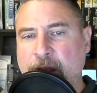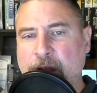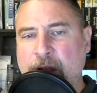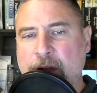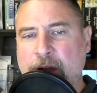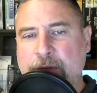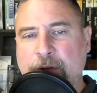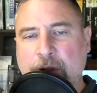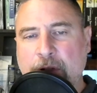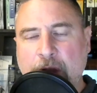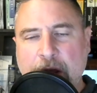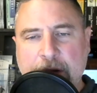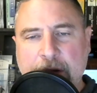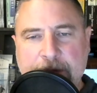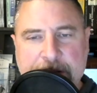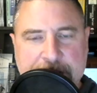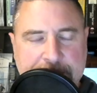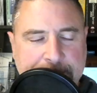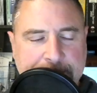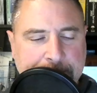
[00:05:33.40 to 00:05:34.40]
For a lot of
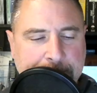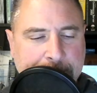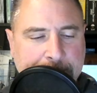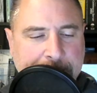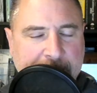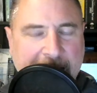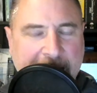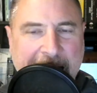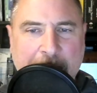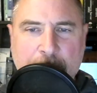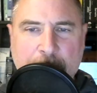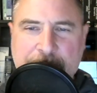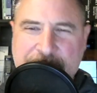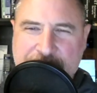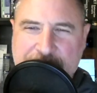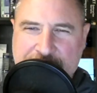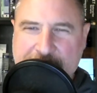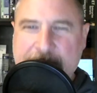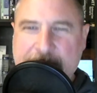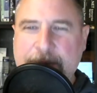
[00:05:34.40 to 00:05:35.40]
us, our
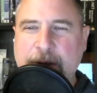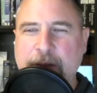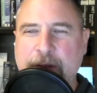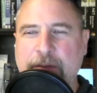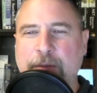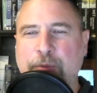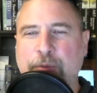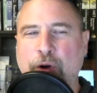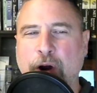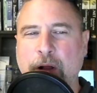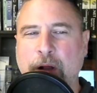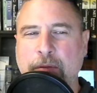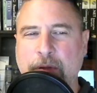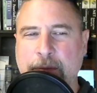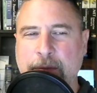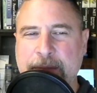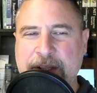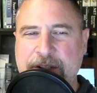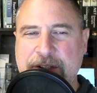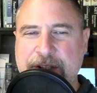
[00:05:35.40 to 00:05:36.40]
statement of the problem
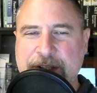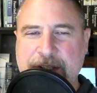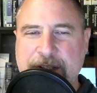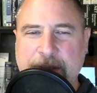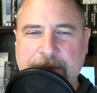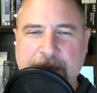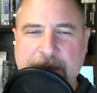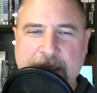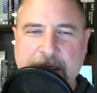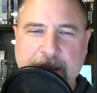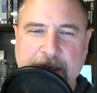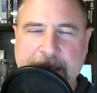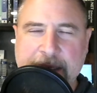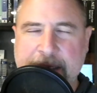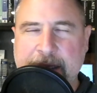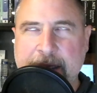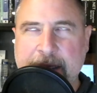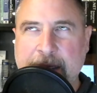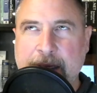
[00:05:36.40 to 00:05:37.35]
is just something like,